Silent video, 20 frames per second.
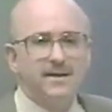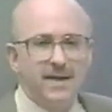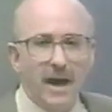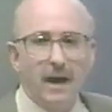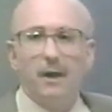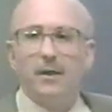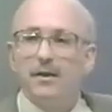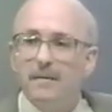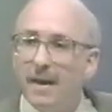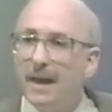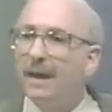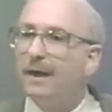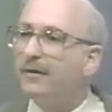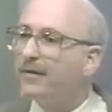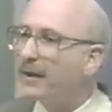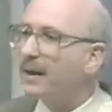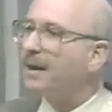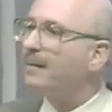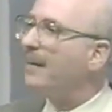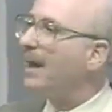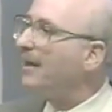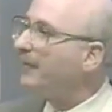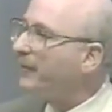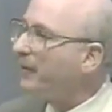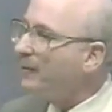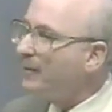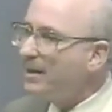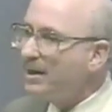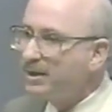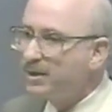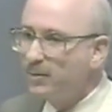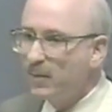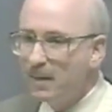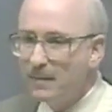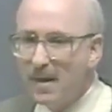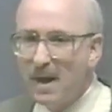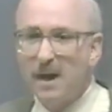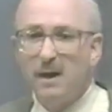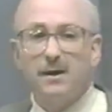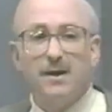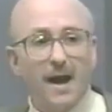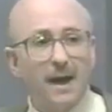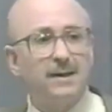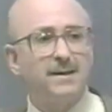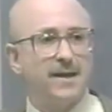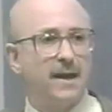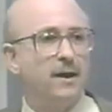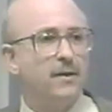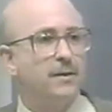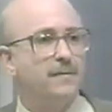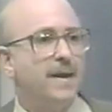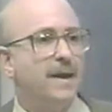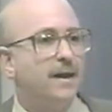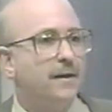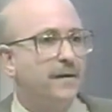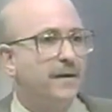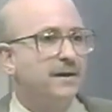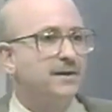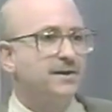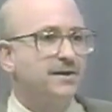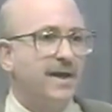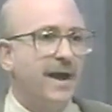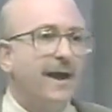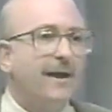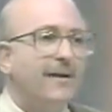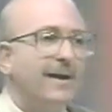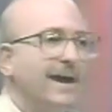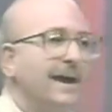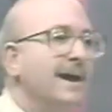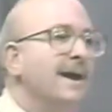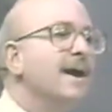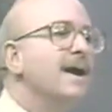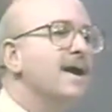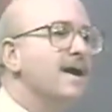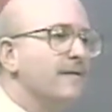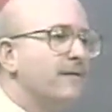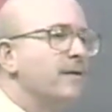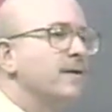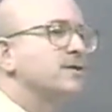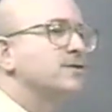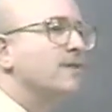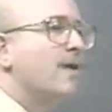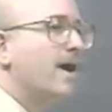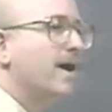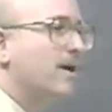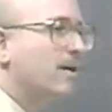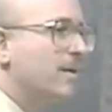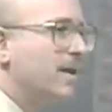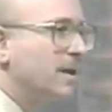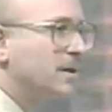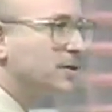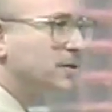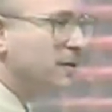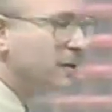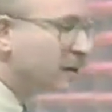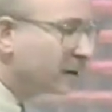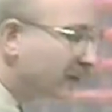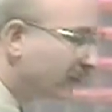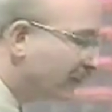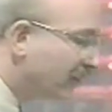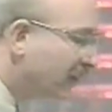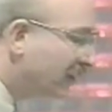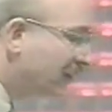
tell them anything about the risk. We better not tell them anything scary if we're trying to reassure them.